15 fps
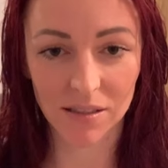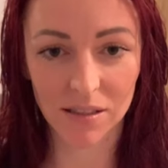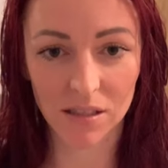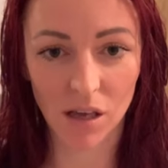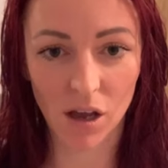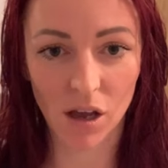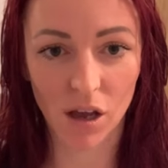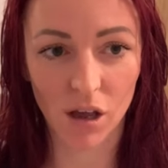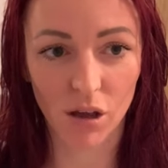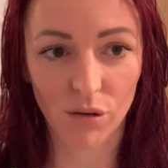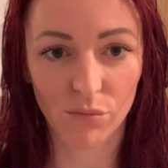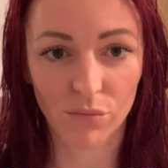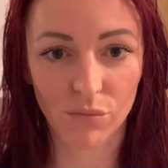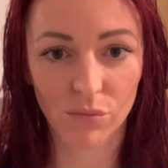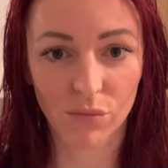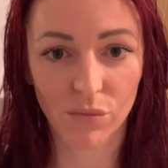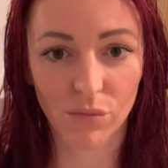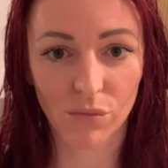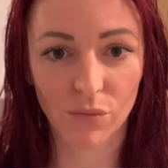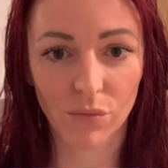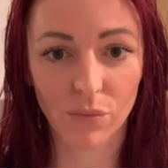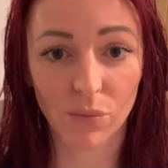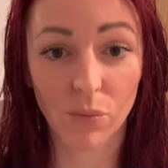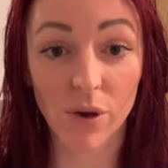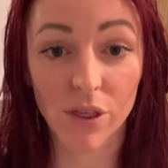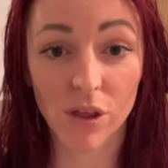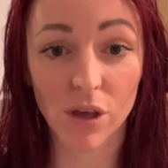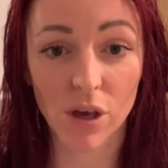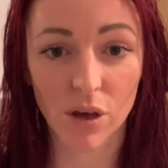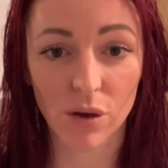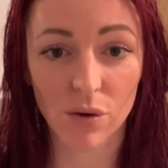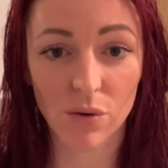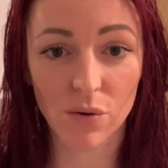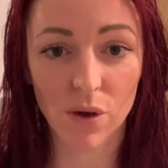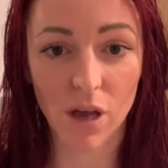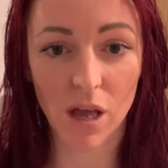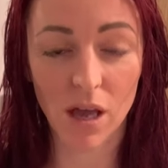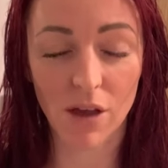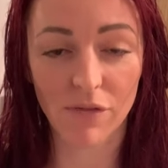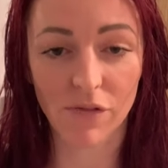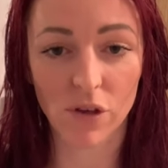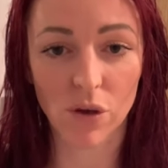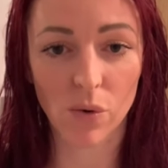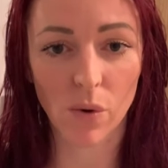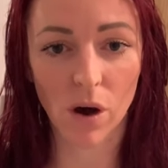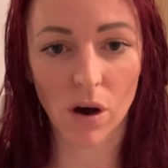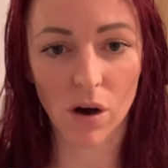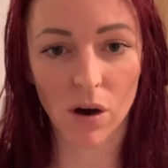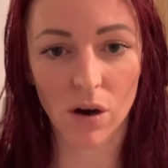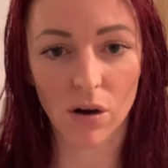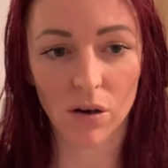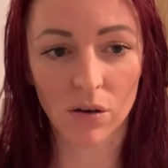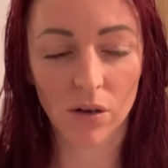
um, with you if you are